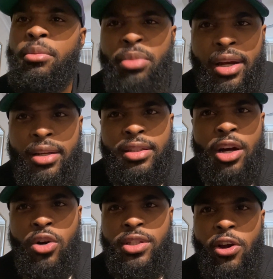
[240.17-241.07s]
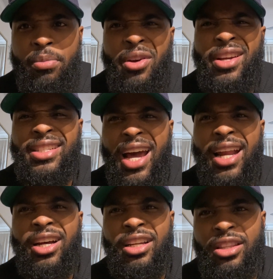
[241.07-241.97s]
But Jose Ramirez
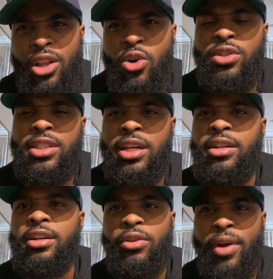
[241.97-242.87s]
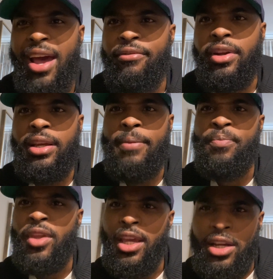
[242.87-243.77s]
got a low center of gravity.
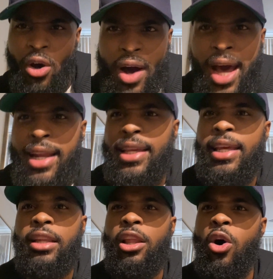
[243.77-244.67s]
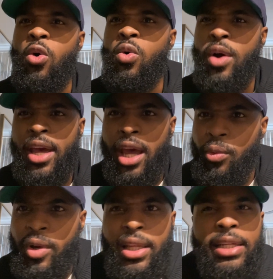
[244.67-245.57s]
He know how to get low and
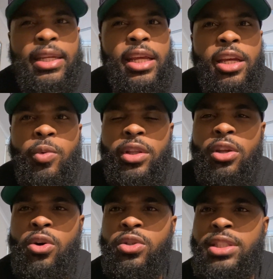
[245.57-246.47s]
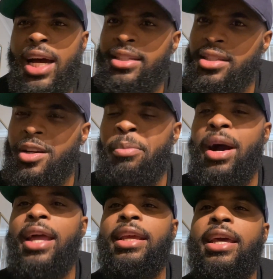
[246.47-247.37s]
really dig with those shots to the
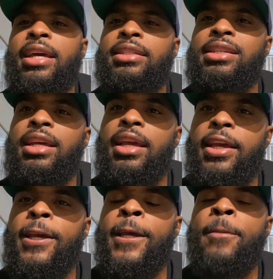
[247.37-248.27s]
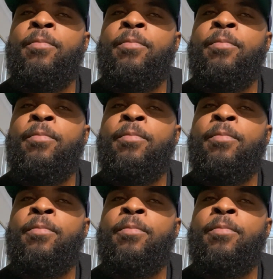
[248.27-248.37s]
body and to the head.